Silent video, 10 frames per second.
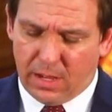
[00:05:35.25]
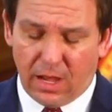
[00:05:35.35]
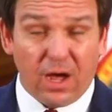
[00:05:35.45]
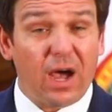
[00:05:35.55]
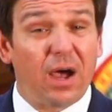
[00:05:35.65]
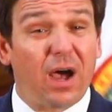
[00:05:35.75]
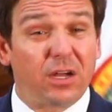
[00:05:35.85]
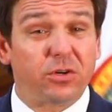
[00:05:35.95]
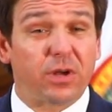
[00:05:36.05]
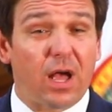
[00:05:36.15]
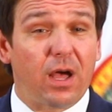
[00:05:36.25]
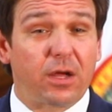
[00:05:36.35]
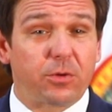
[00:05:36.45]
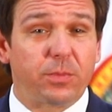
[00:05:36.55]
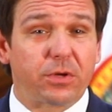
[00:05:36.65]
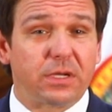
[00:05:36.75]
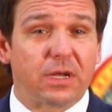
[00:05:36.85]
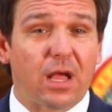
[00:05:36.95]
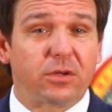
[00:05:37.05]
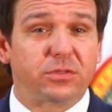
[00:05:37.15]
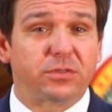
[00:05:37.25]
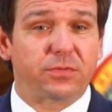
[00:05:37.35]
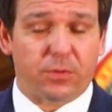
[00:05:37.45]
uh, $100, $100 million